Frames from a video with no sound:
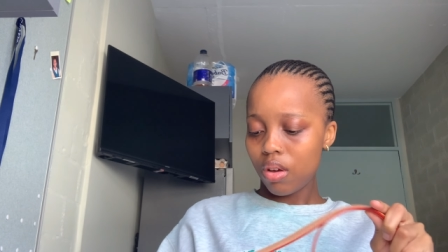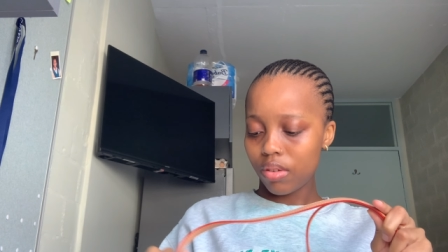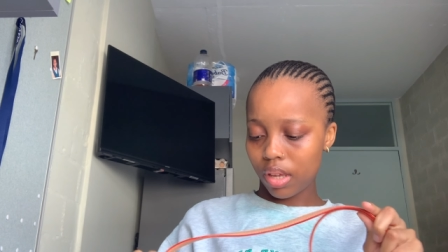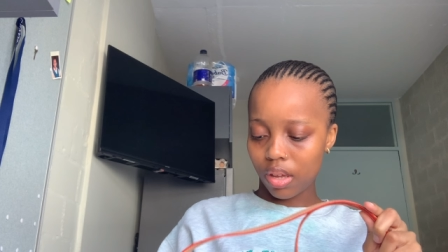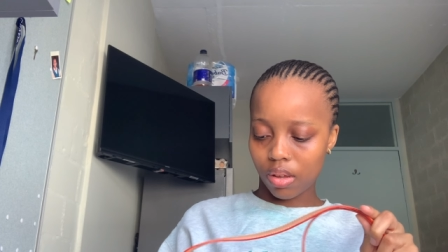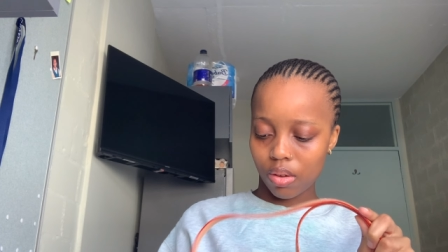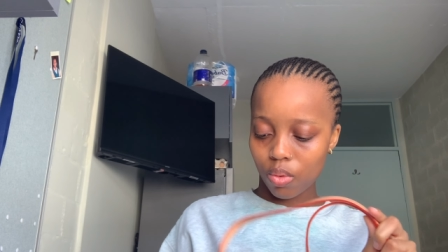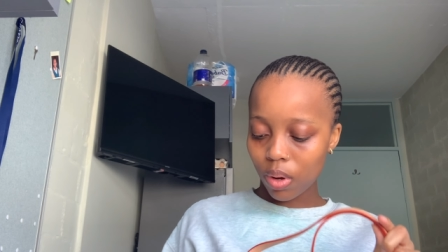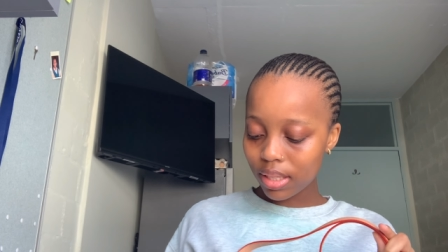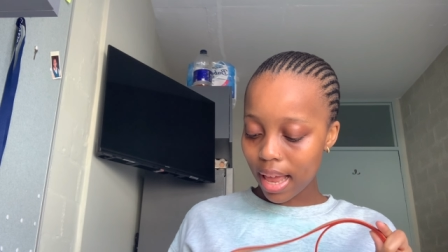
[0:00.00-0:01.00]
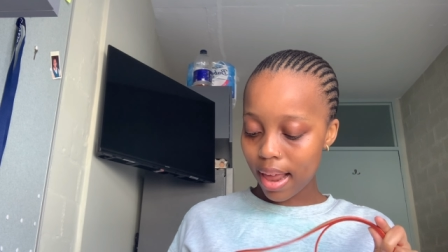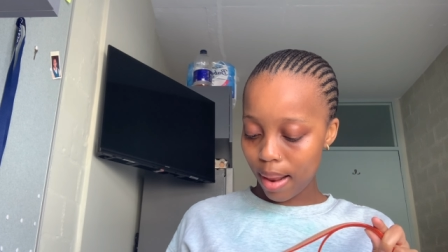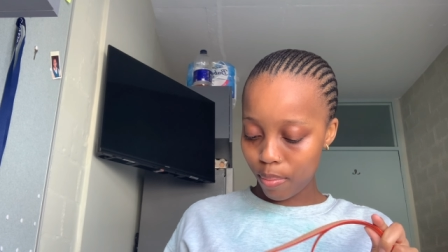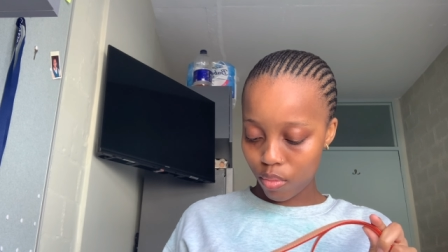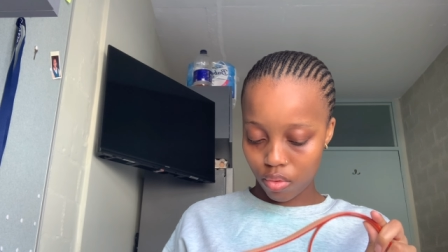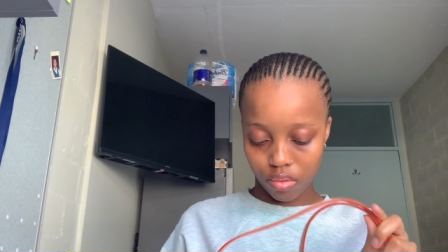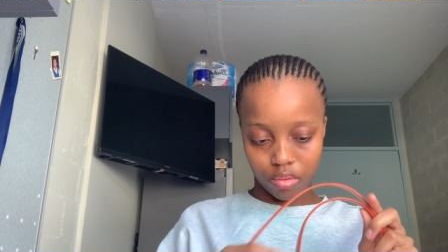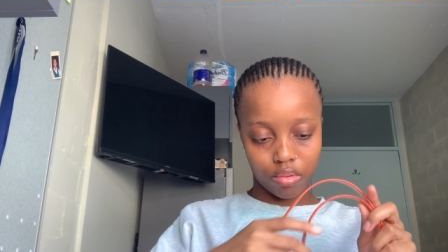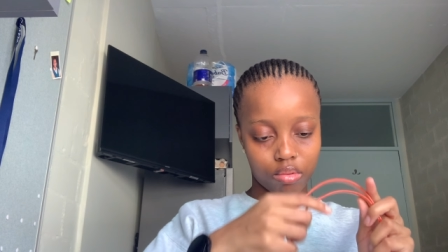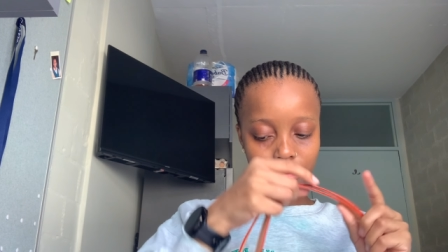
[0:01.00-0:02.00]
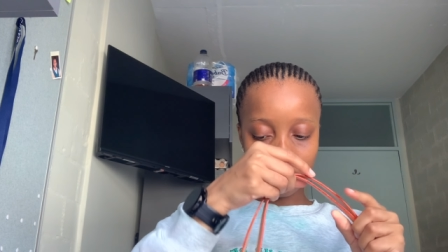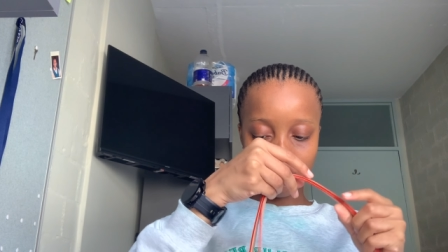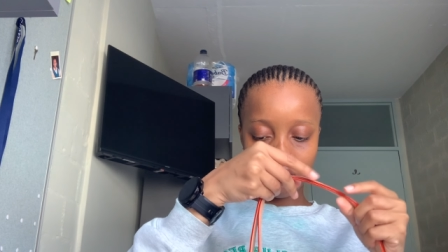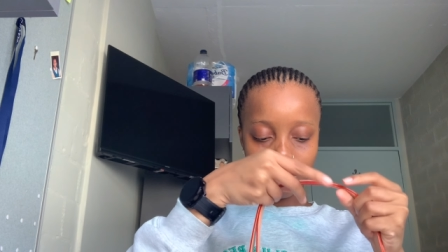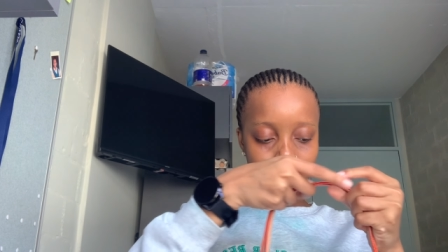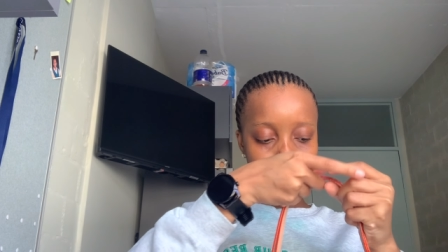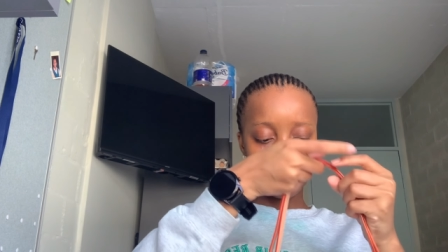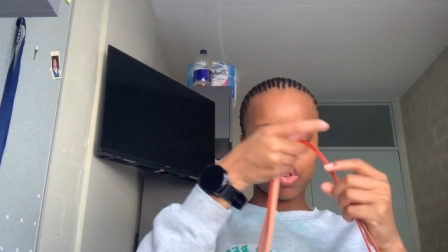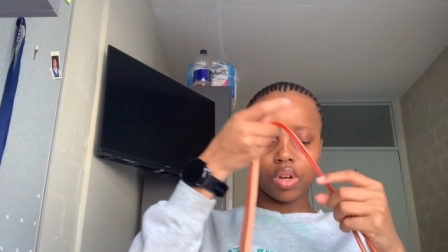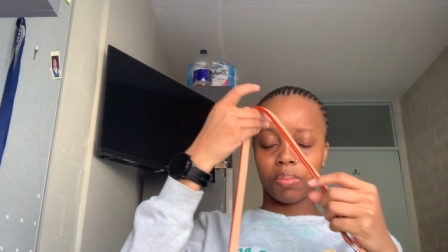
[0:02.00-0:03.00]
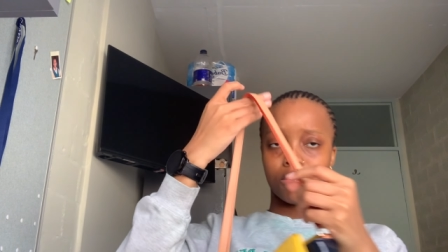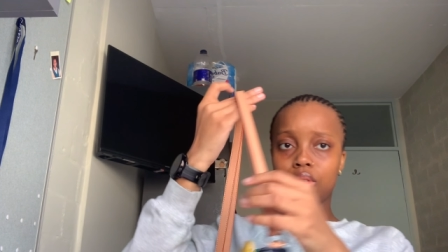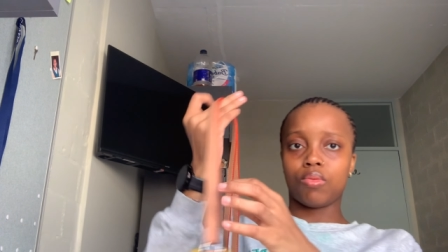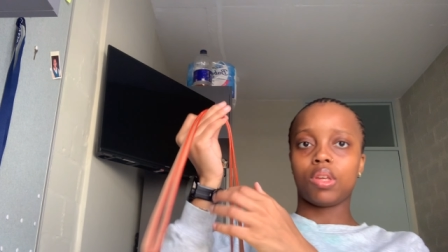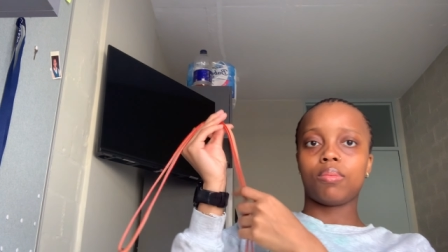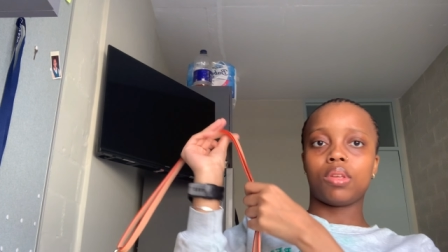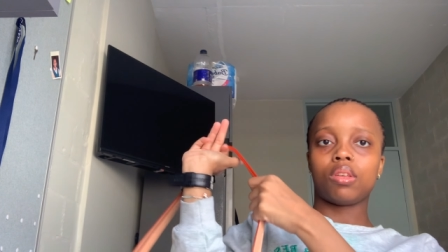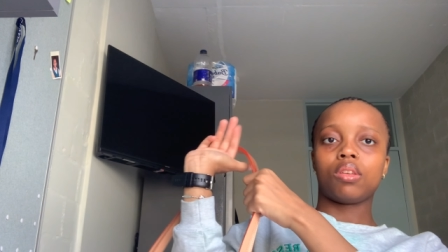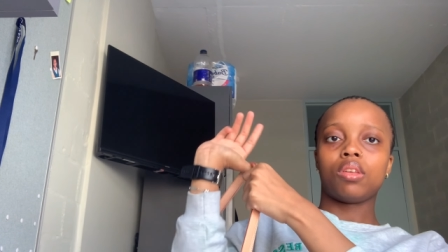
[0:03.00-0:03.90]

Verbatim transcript: okay where's the halam this strap is annoying me.